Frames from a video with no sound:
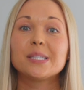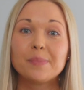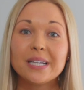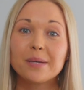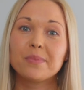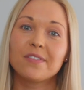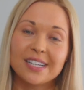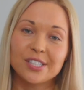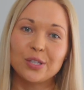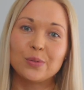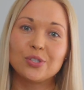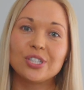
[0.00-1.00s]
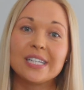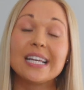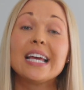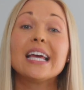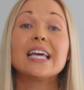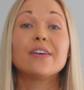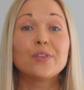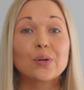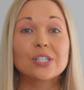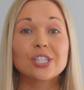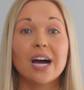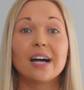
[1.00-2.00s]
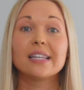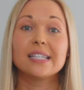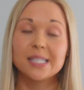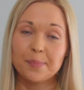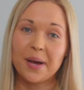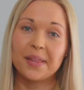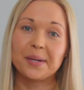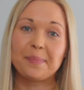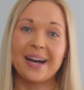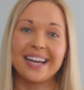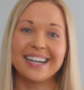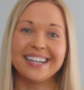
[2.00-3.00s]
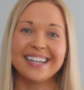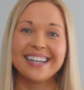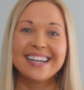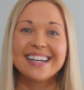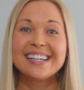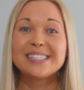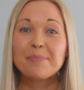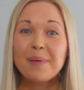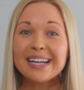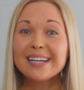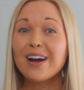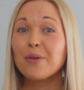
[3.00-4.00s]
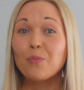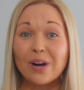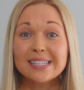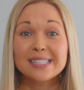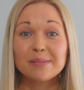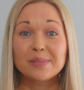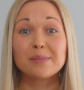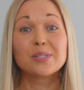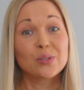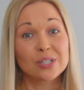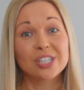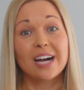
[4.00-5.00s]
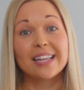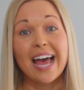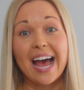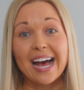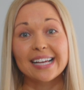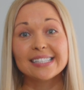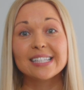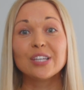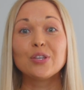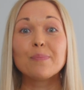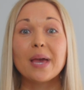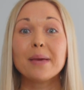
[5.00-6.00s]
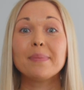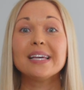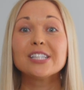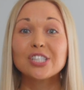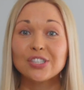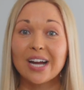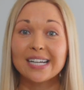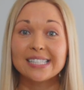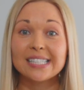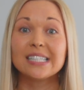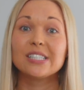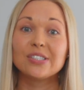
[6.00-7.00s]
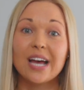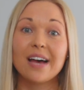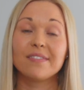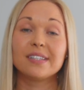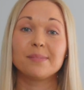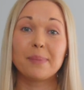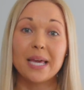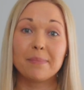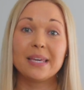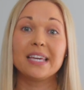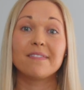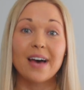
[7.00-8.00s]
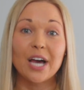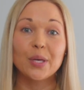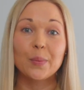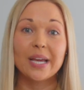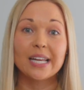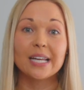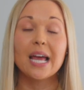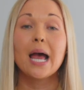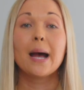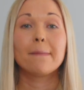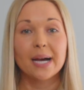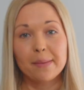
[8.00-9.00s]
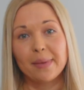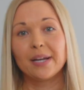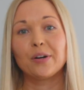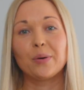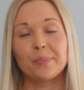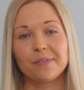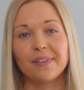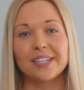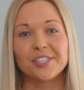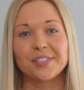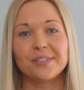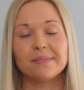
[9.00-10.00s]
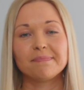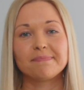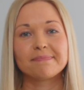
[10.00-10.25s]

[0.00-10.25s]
speed up the resolution if your child is bothered by it. Depending on what symptoms your child has, you may be instructed to have the baby evaluated by a medical professional.